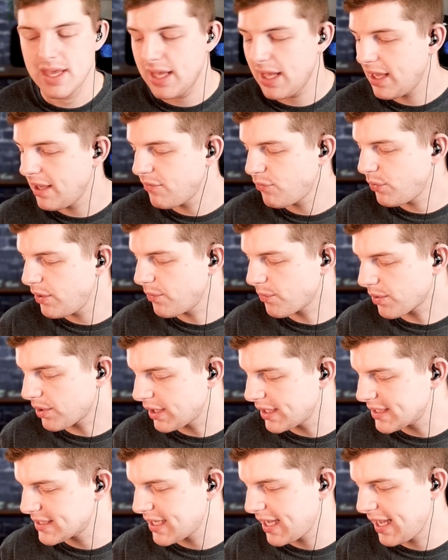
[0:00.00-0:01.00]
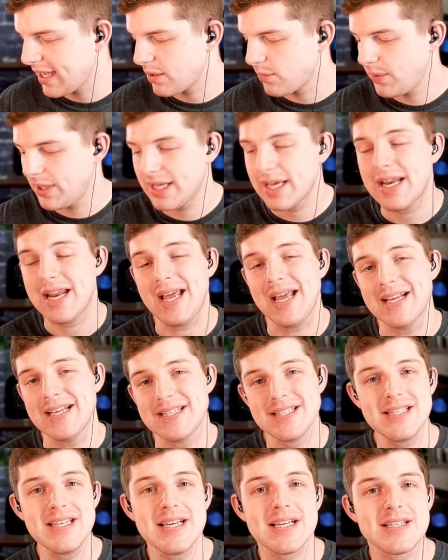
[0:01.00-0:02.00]
If we roll it and we get a
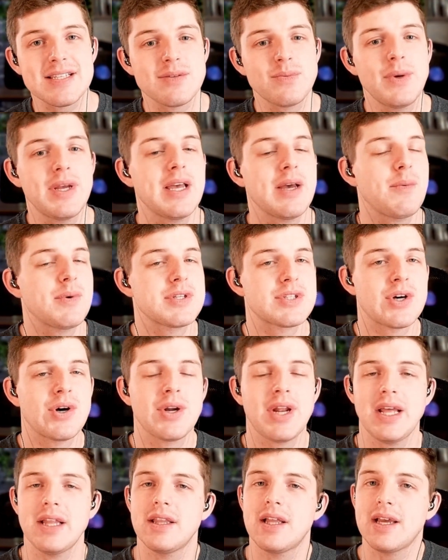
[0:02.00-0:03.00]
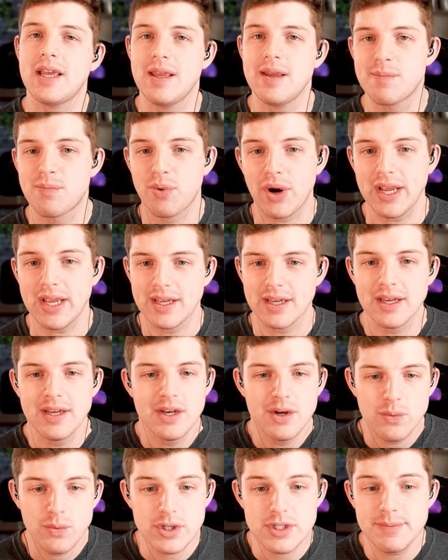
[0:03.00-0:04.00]
6, we get what's called a lucky break,
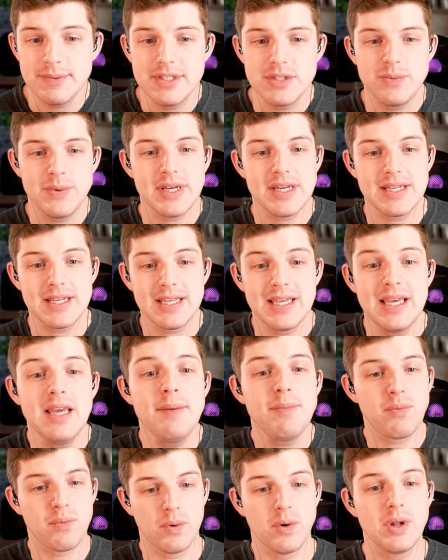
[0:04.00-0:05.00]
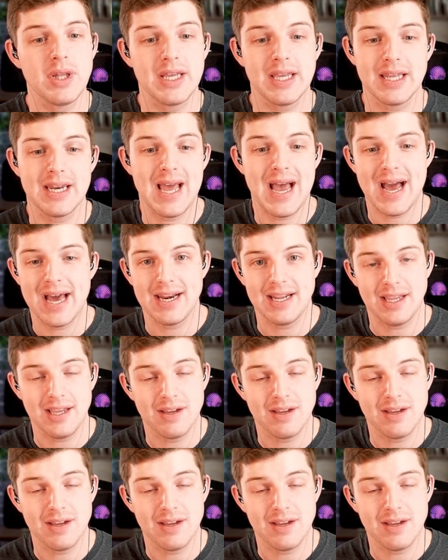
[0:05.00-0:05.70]
which means we can keep rolling and adding.